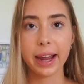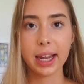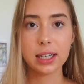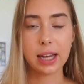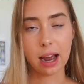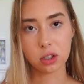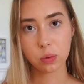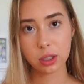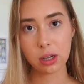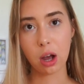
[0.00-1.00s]
And yeah, I
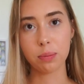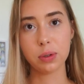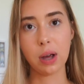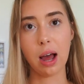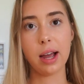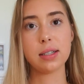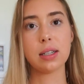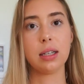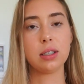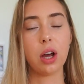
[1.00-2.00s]
just wanted to help you
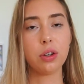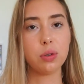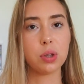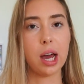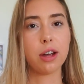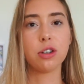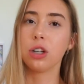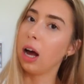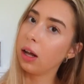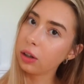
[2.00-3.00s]
guys, like tell you that
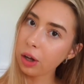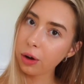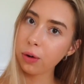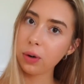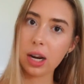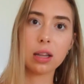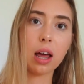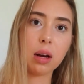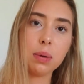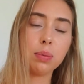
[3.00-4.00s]
you're not alone, and a
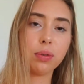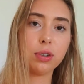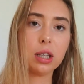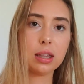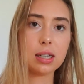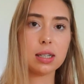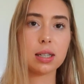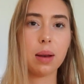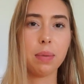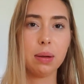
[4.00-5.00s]
lot of people feel like this, and